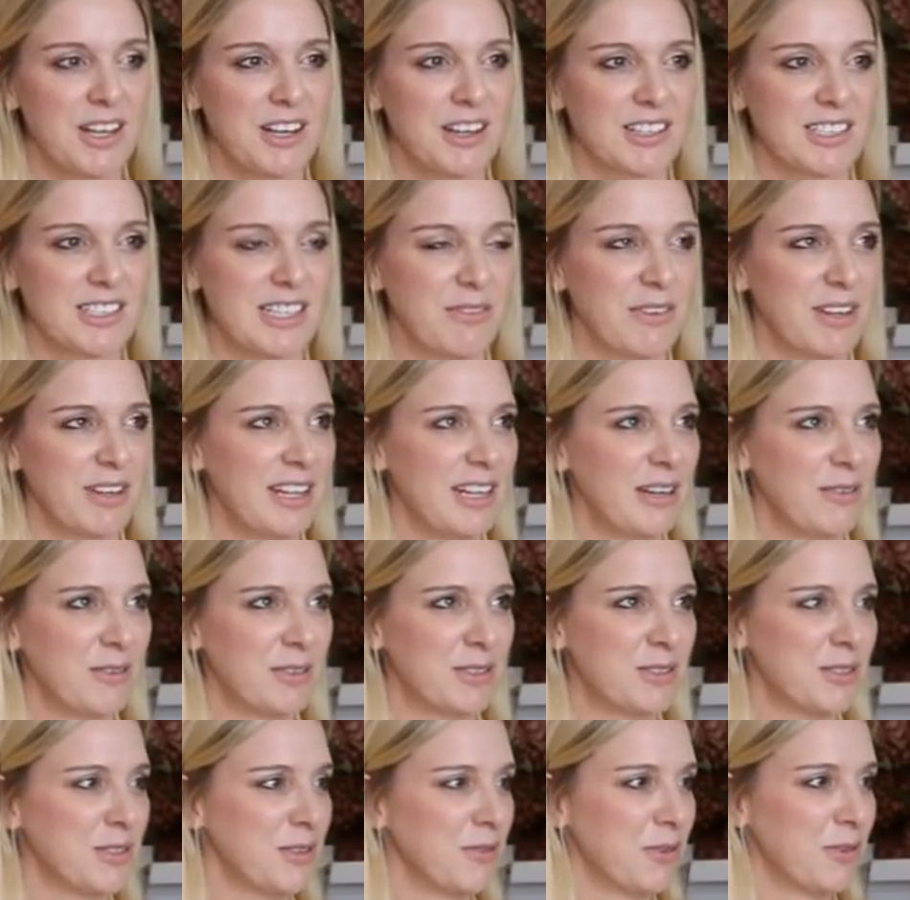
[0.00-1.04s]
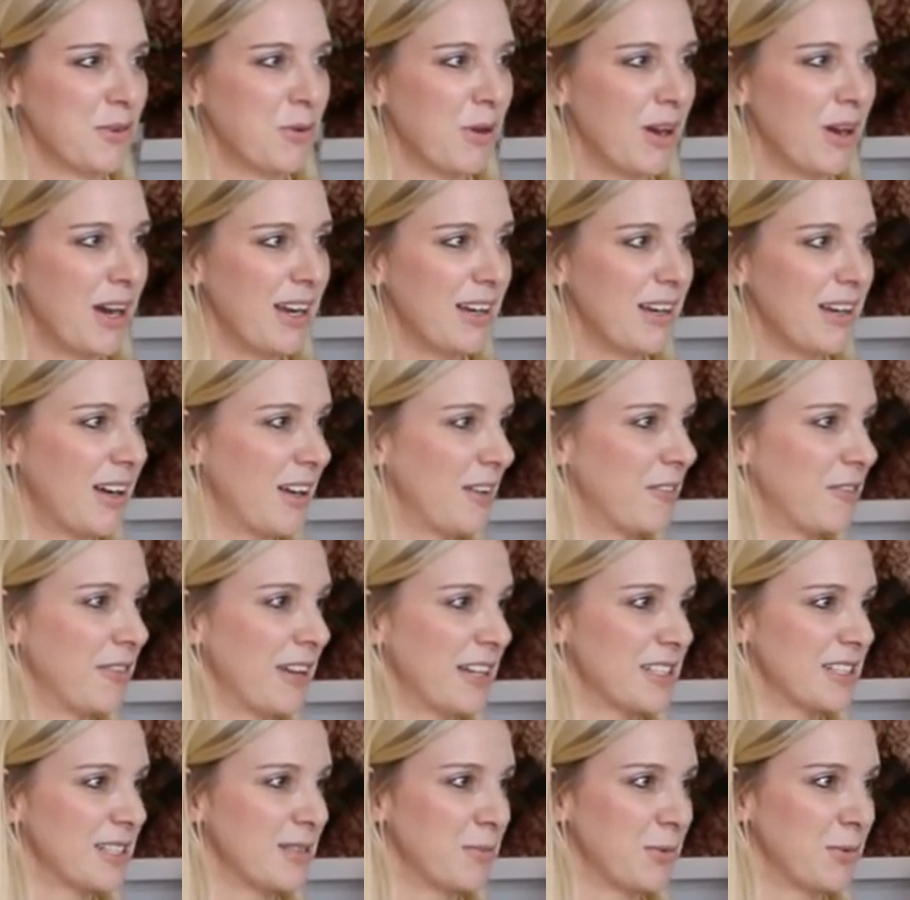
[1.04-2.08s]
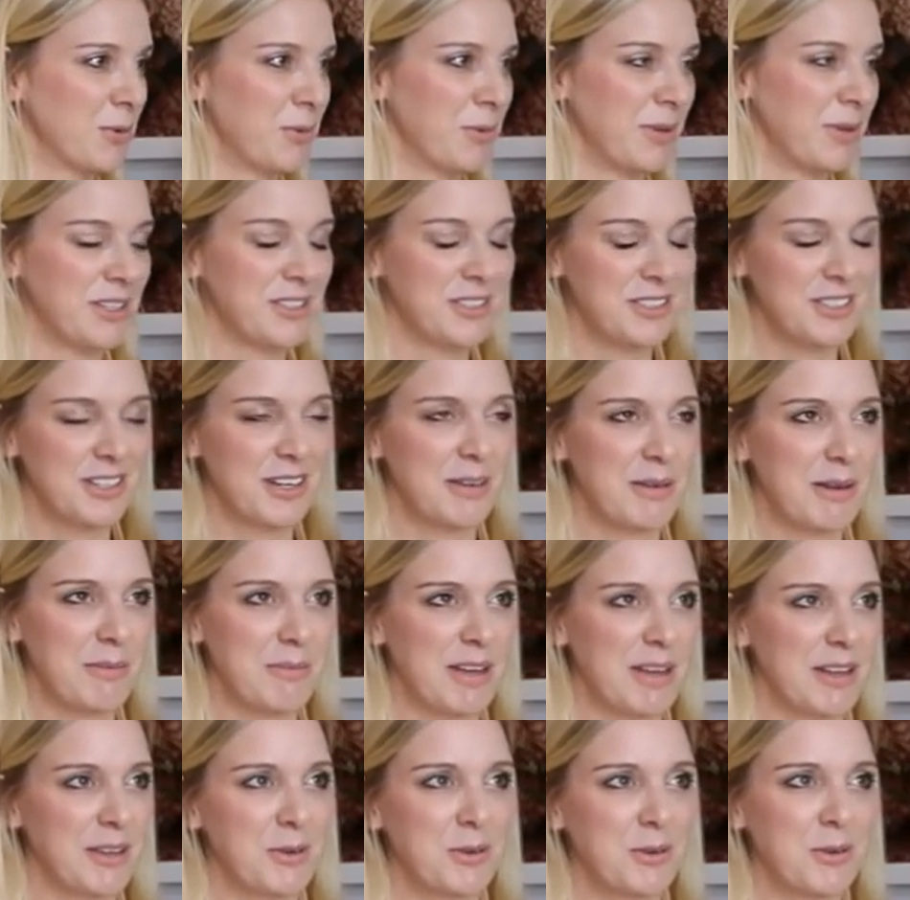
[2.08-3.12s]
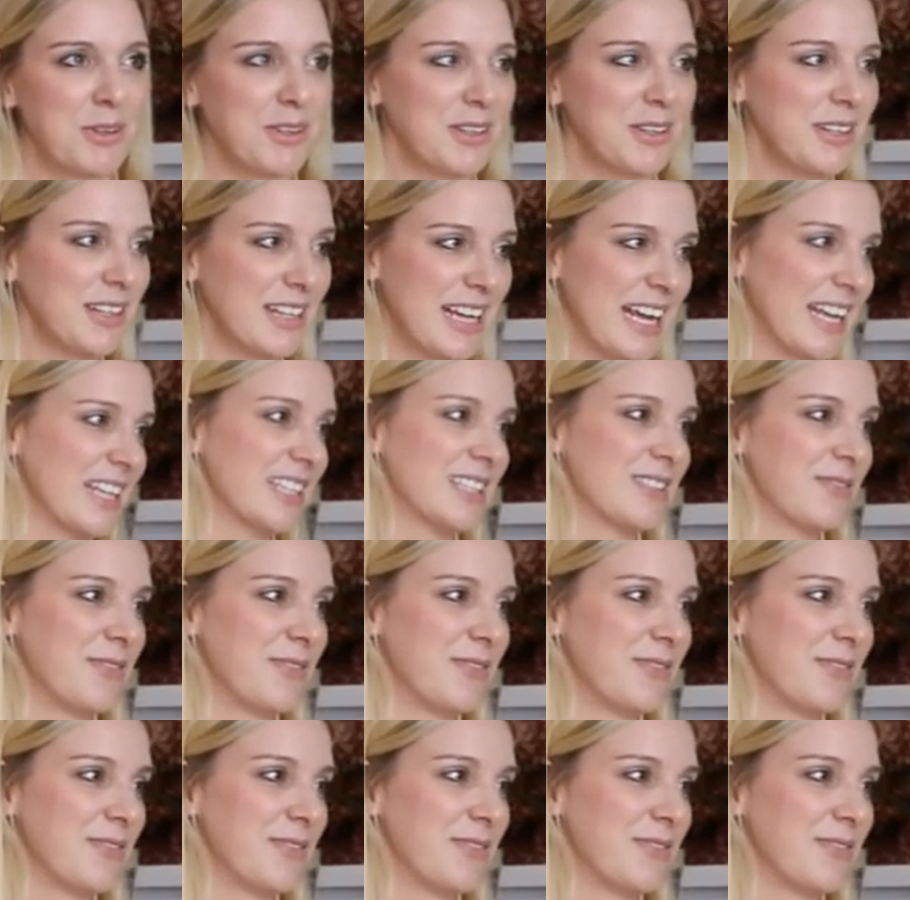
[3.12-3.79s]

because everything was sort of quite unfashionable, which I mean motherhood gets